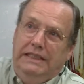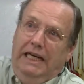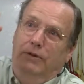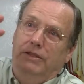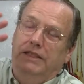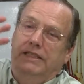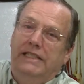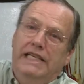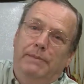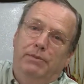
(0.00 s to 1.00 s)
out in the
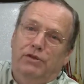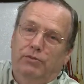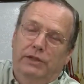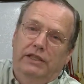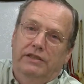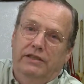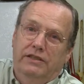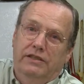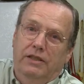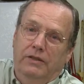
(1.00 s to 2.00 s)
deepest
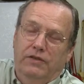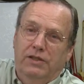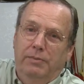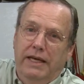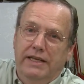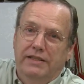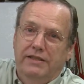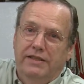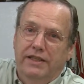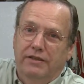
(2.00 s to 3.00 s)
regions of
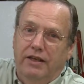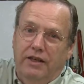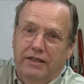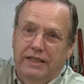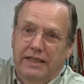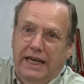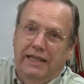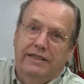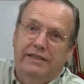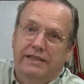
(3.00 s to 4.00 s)
space, there are
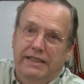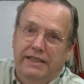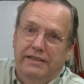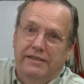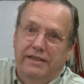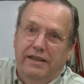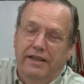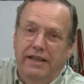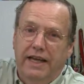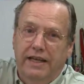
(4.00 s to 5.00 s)
galaxies
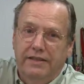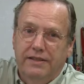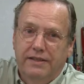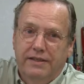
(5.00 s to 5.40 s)
that